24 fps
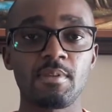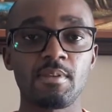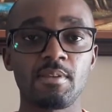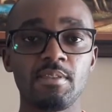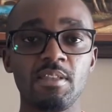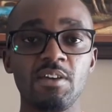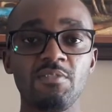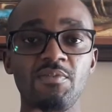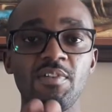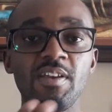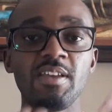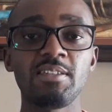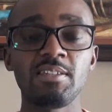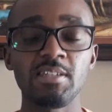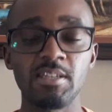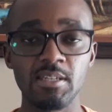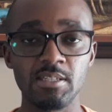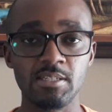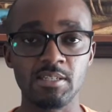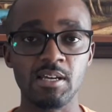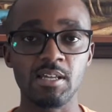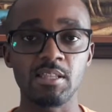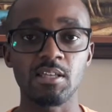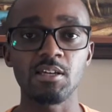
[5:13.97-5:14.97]
They're facing
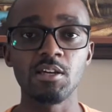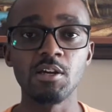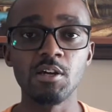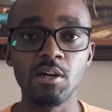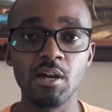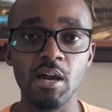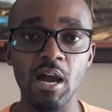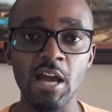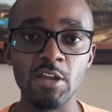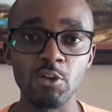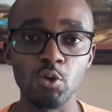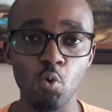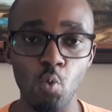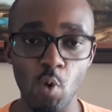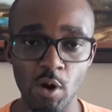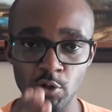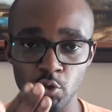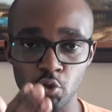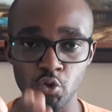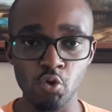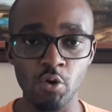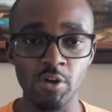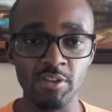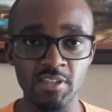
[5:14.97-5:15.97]
each other and you want to
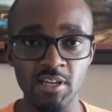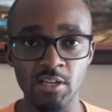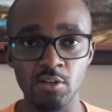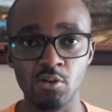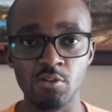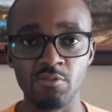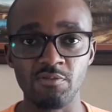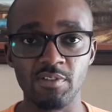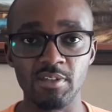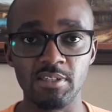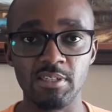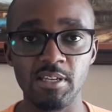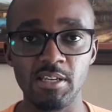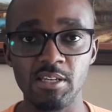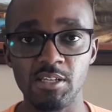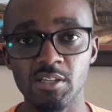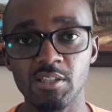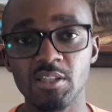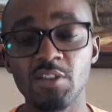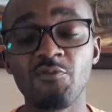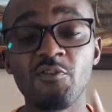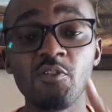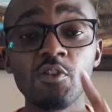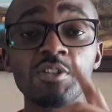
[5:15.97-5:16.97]
join that conversation.
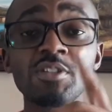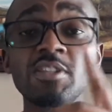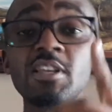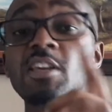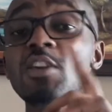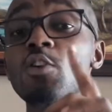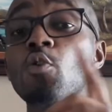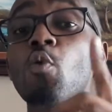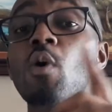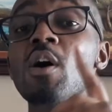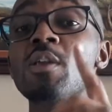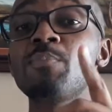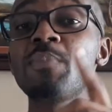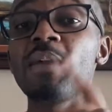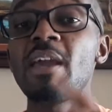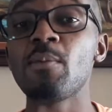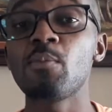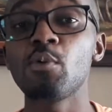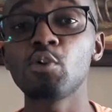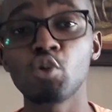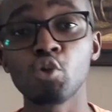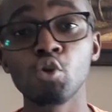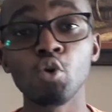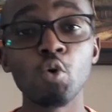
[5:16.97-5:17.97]
The first thing you want to be
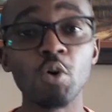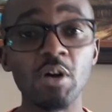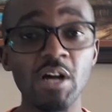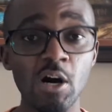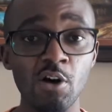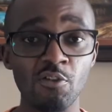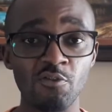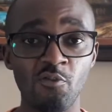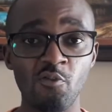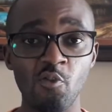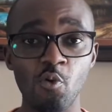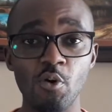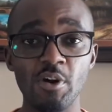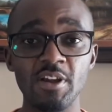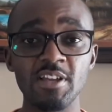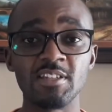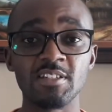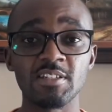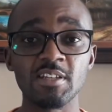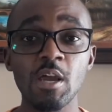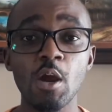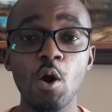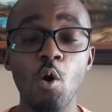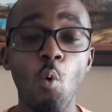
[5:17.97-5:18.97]
able to look out for is,
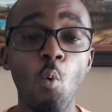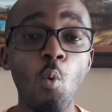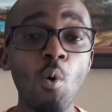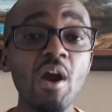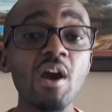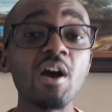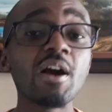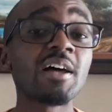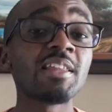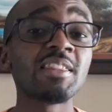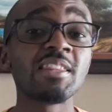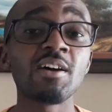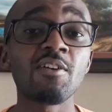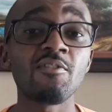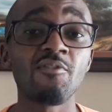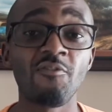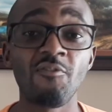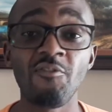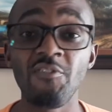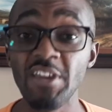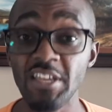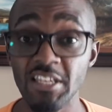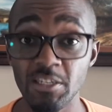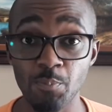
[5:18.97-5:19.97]
where are their
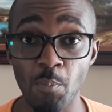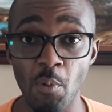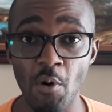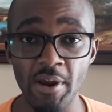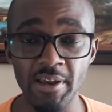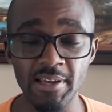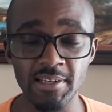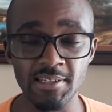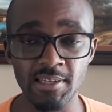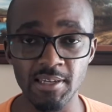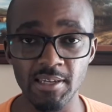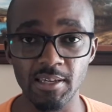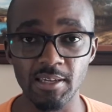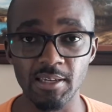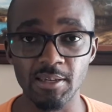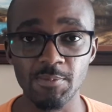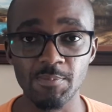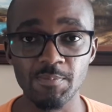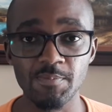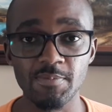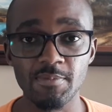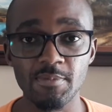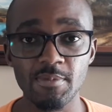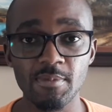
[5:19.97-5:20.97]
feet pointing?
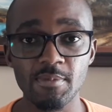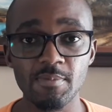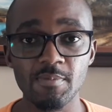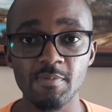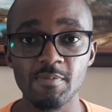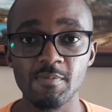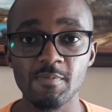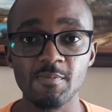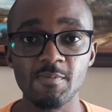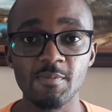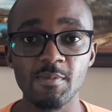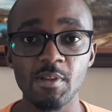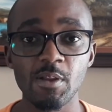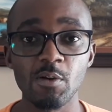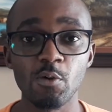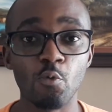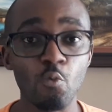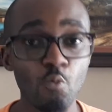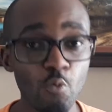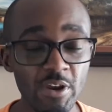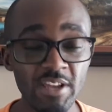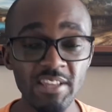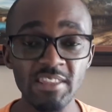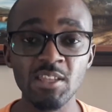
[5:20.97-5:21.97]

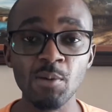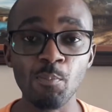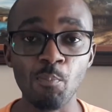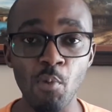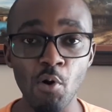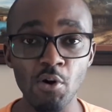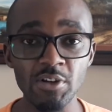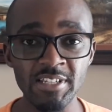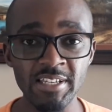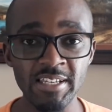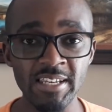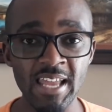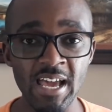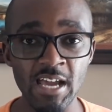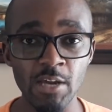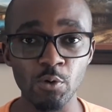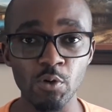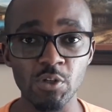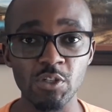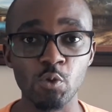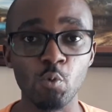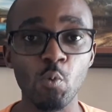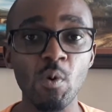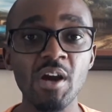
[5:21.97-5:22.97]
Read the body
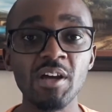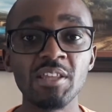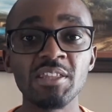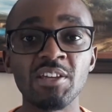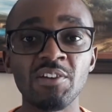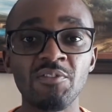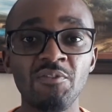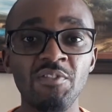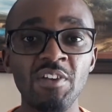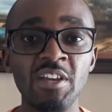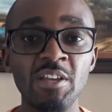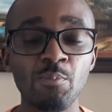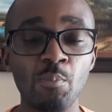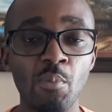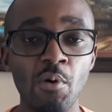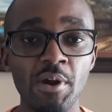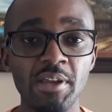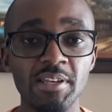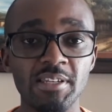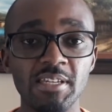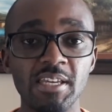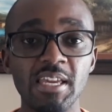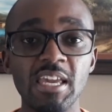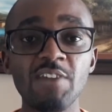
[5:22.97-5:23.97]
language. Where are their feet
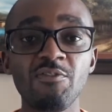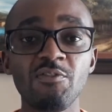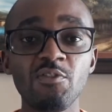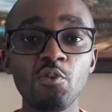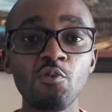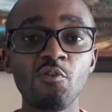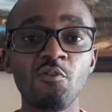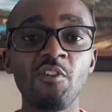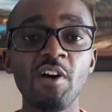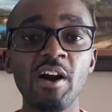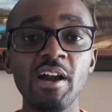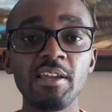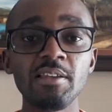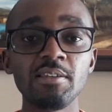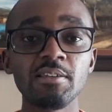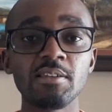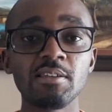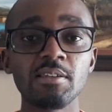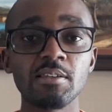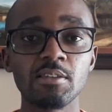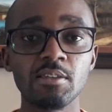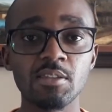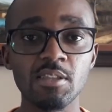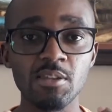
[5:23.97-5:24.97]
pointing? If you find
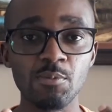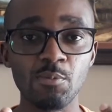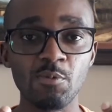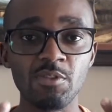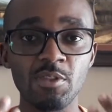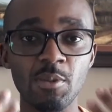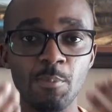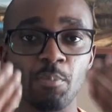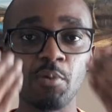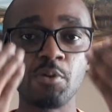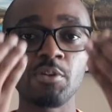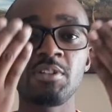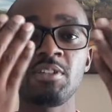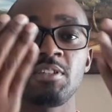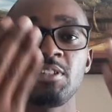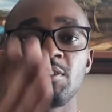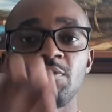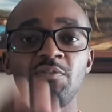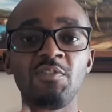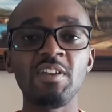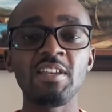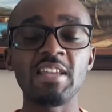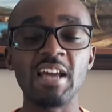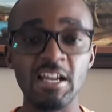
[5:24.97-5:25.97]
the person's
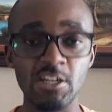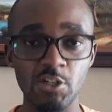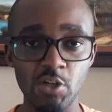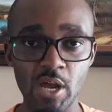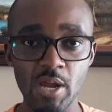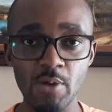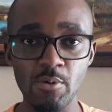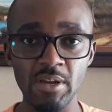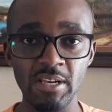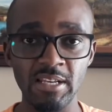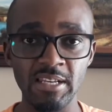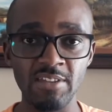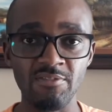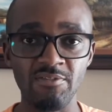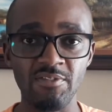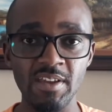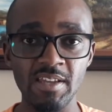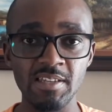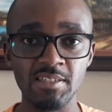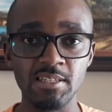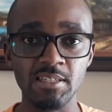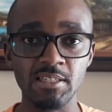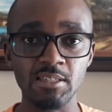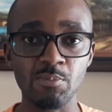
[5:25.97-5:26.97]
feet are directly
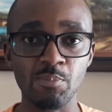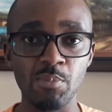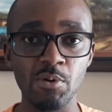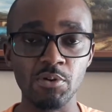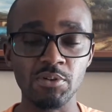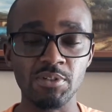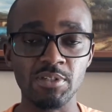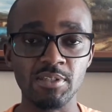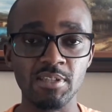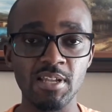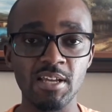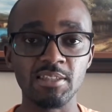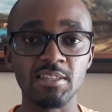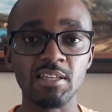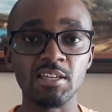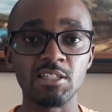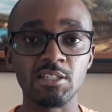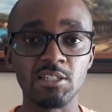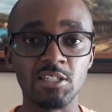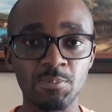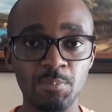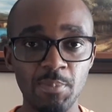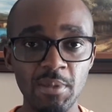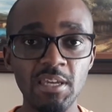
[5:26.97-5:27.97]
facing the person that they're
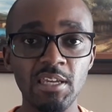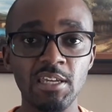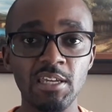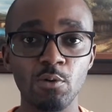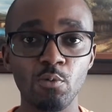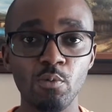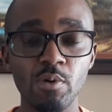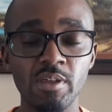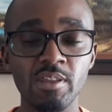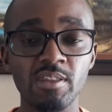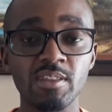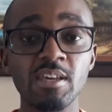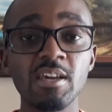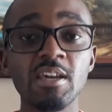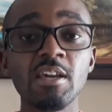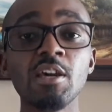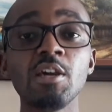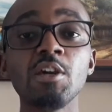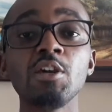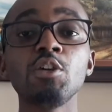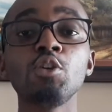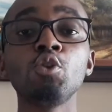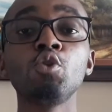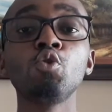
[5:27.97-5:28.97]
speaking with,
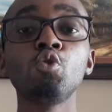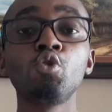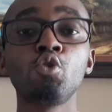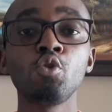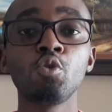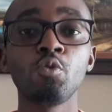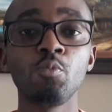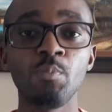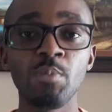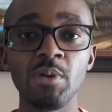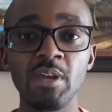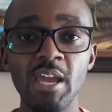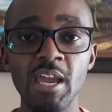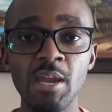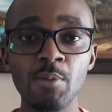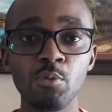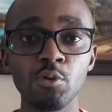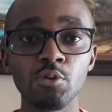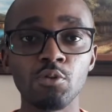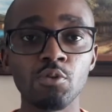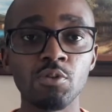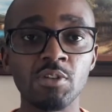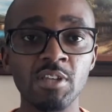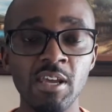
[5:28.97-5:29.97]
you should be able
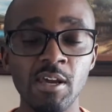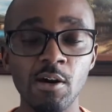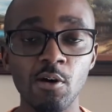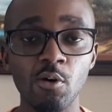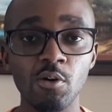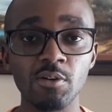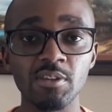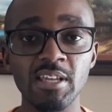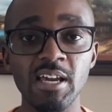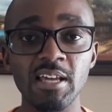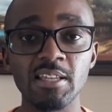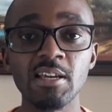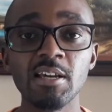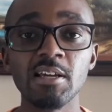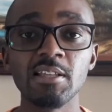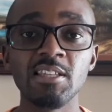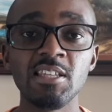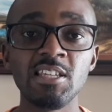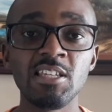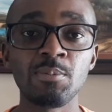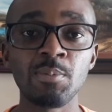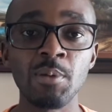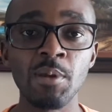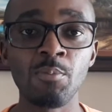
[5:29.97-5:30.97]
to tell that
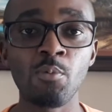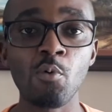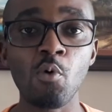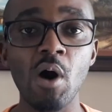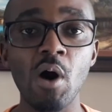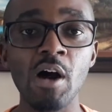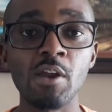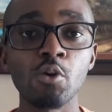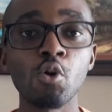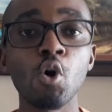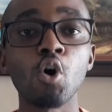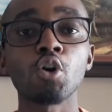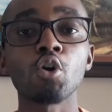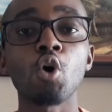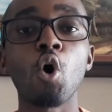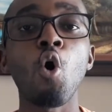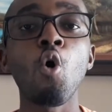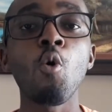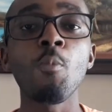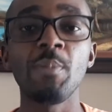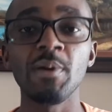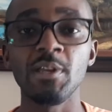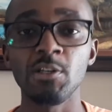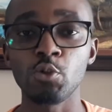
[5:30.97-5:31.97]
these people are not
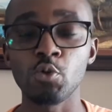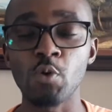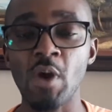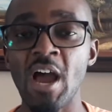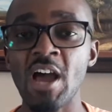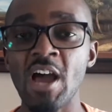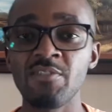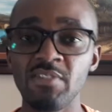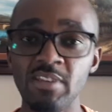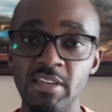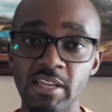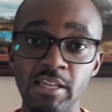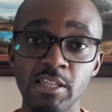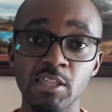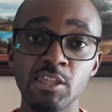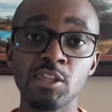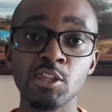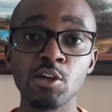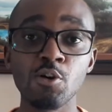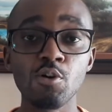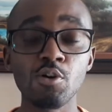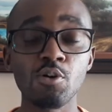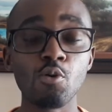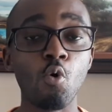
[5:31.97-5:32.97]
open to having a
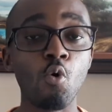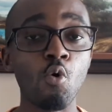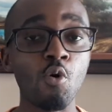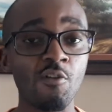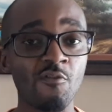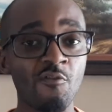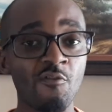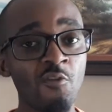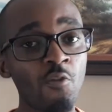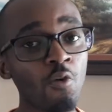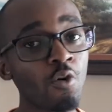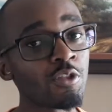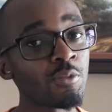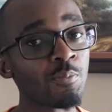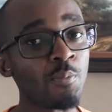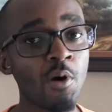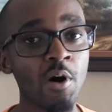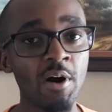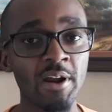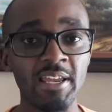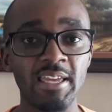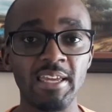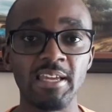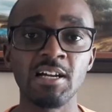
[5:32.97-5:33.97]
third or a fourth
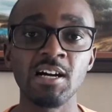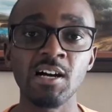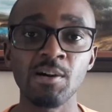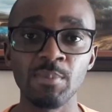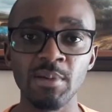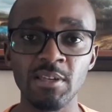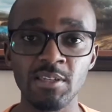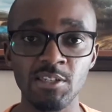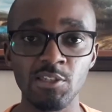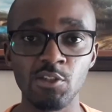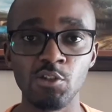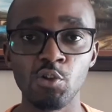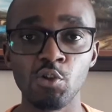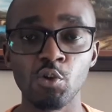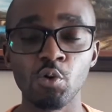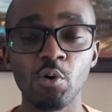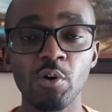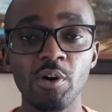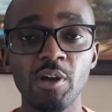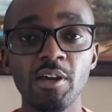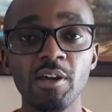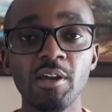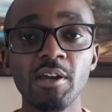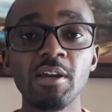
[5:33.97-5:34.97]
party come and
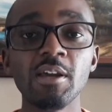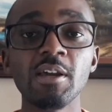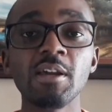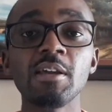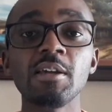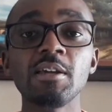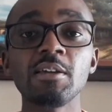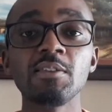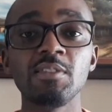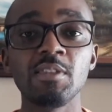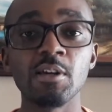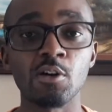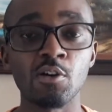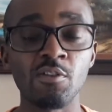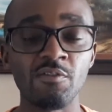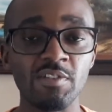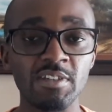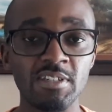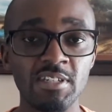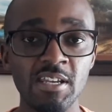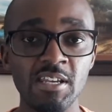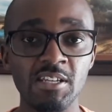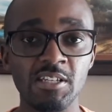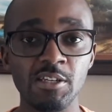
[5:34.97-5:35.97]
enjoy the
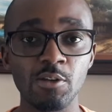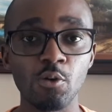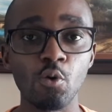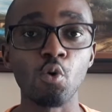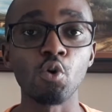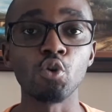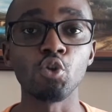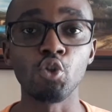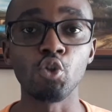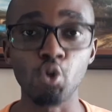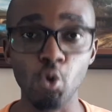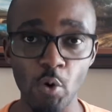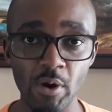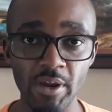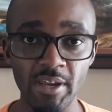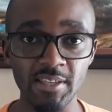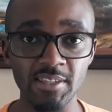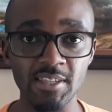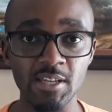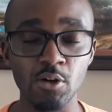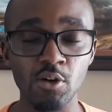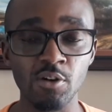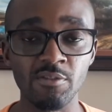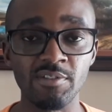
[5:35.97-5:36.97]
conversation or join
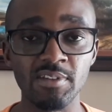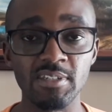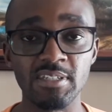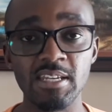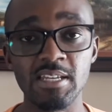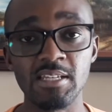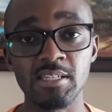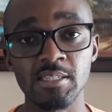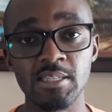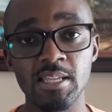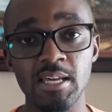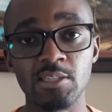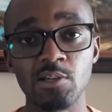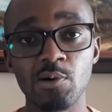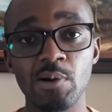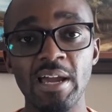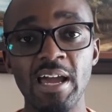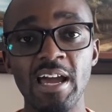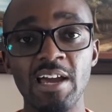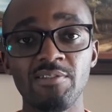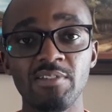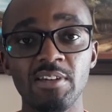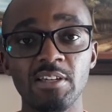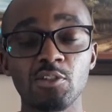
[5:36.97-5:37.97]
the conversation that they're
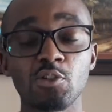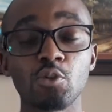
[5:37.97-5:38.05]
having.